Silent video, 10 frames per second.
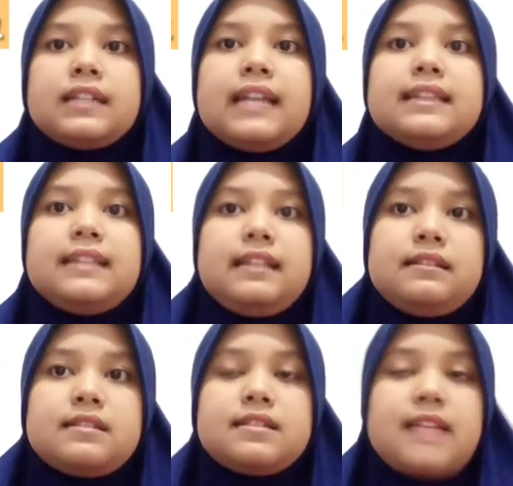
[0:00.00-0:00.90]

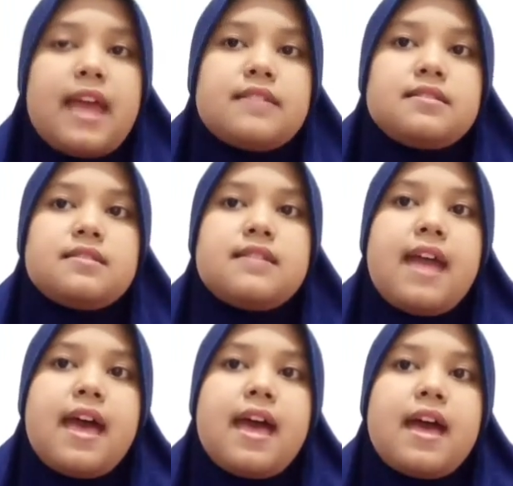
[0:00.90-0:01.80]
Cutting said
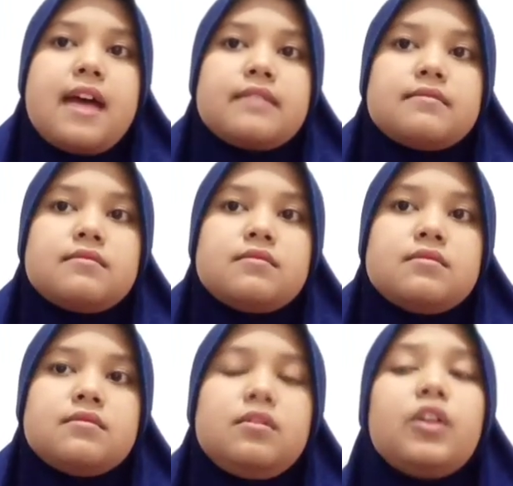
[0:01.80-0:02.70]
that
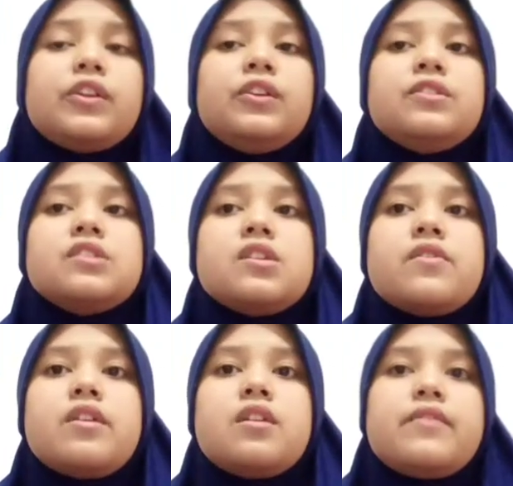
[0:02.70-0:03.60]

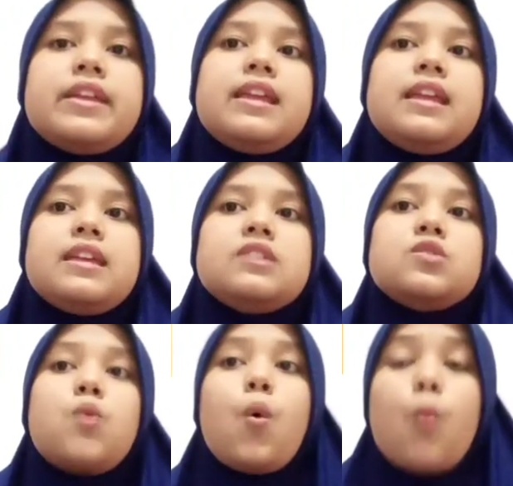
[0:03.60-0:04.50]
locutionary is
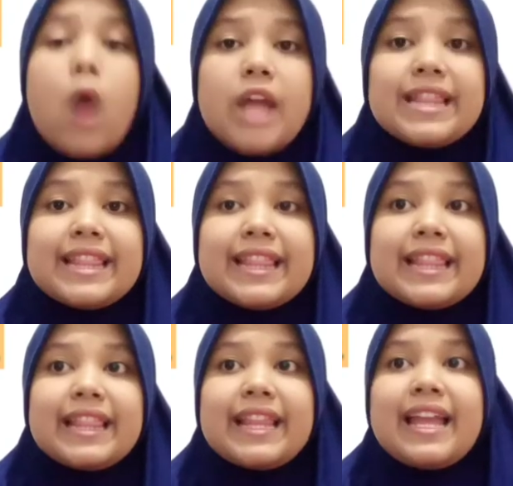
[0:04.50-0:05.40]
what
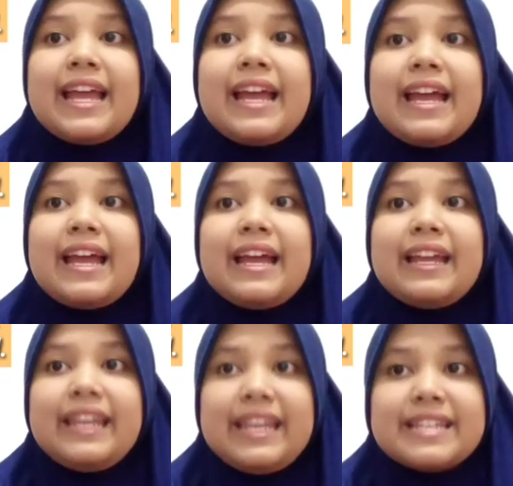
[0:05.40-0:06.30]

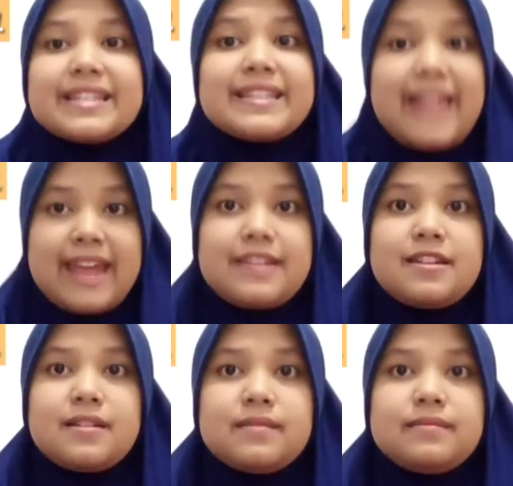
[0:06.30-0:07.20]
is said.
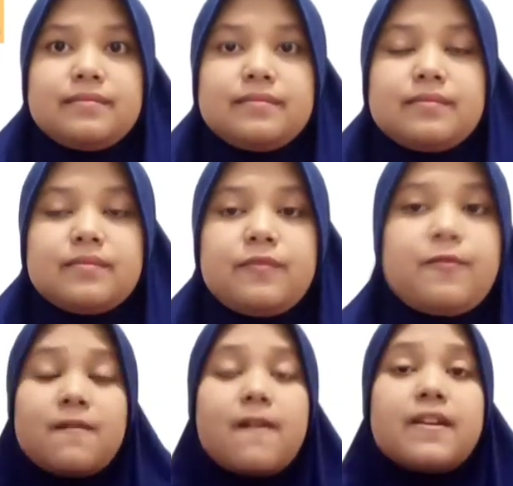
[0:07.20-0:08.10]

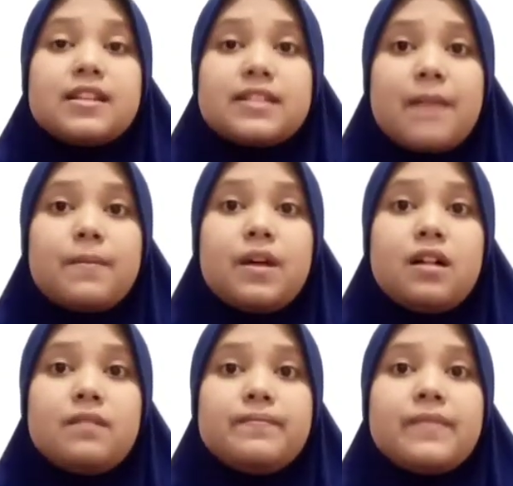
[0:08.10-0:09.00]
For example,
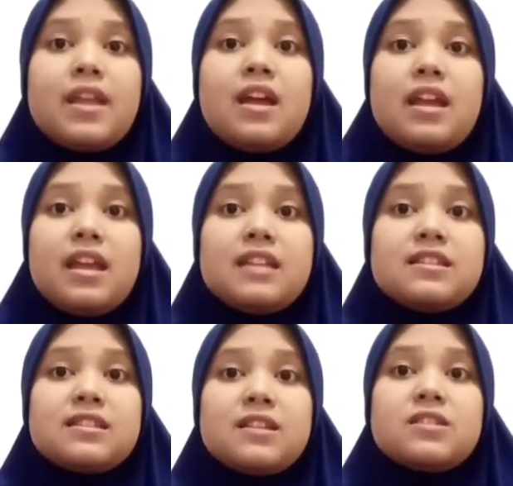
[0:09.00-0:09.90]

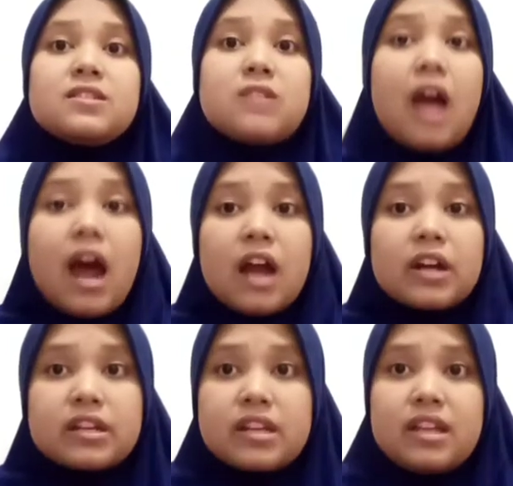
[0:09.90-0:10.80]
it's so
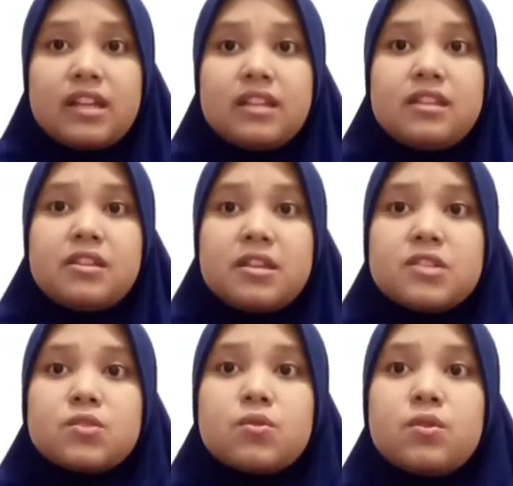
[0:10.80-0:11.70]
dark in
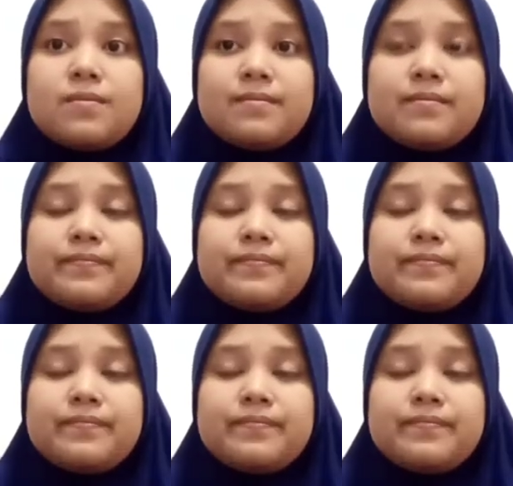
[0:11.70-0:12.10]
this room.